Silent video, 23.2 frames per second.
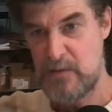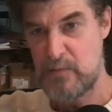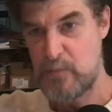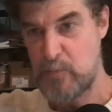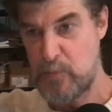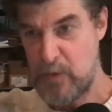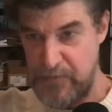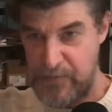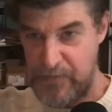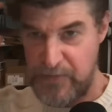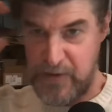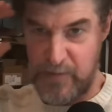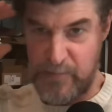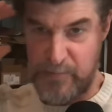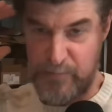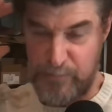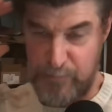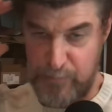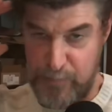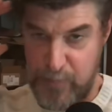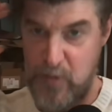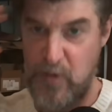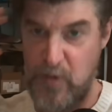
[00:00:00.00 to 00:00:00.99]
what their
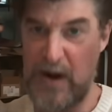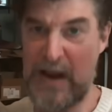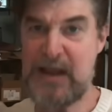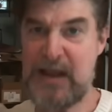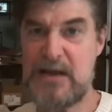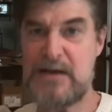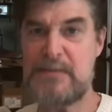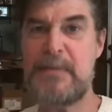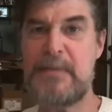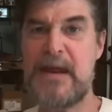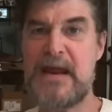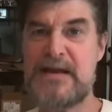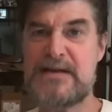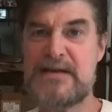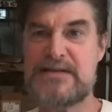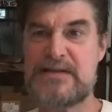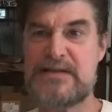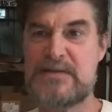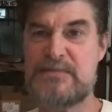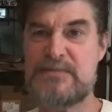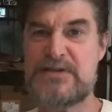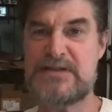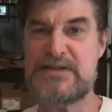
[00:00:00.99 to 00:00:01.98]
brain
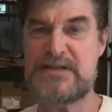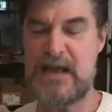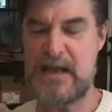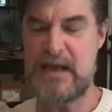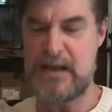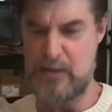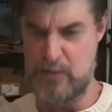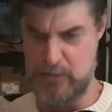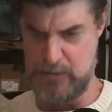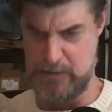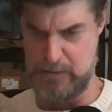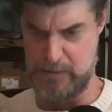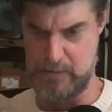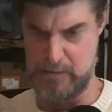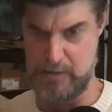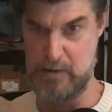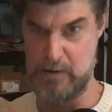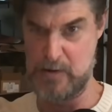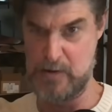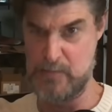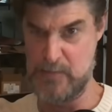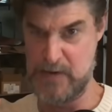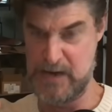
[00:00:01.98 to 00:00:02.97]
makes them say or their
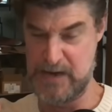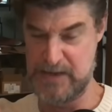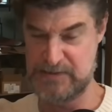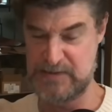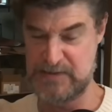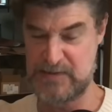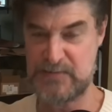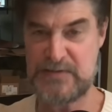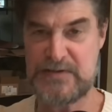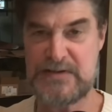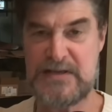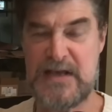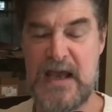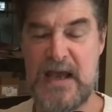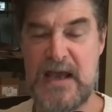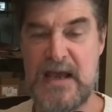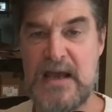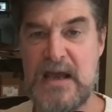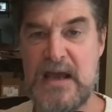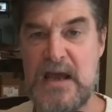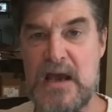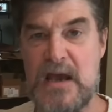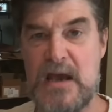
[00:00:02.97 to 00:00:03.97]
heart makes them
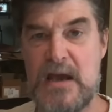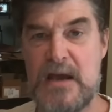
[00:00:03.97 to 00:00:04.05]
say